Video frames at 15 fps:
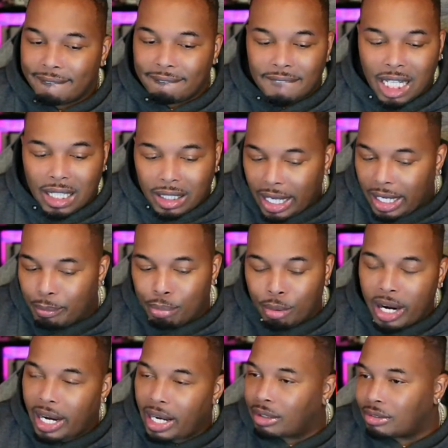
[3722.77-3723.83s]
Elaine
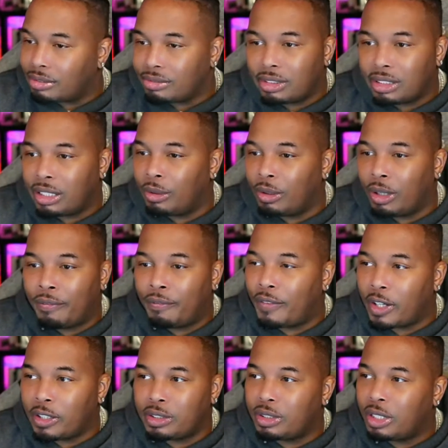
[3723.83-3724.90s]
Brown, the
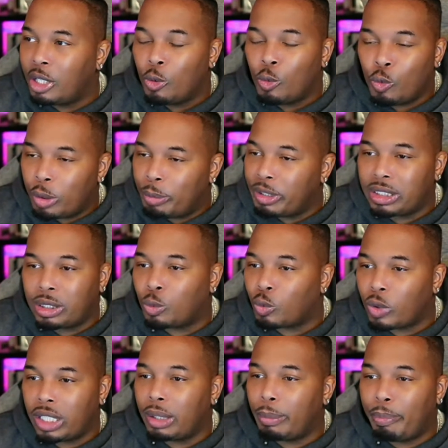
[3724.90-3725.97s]
first woman to
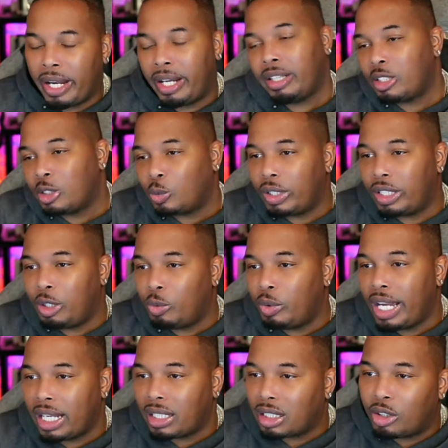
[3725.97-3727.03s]
run the Panthers when we
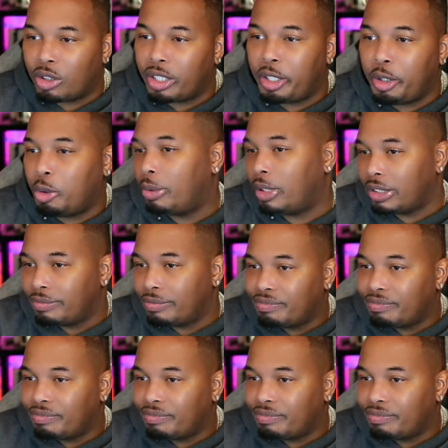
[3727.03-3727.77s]
had to go to Cuba.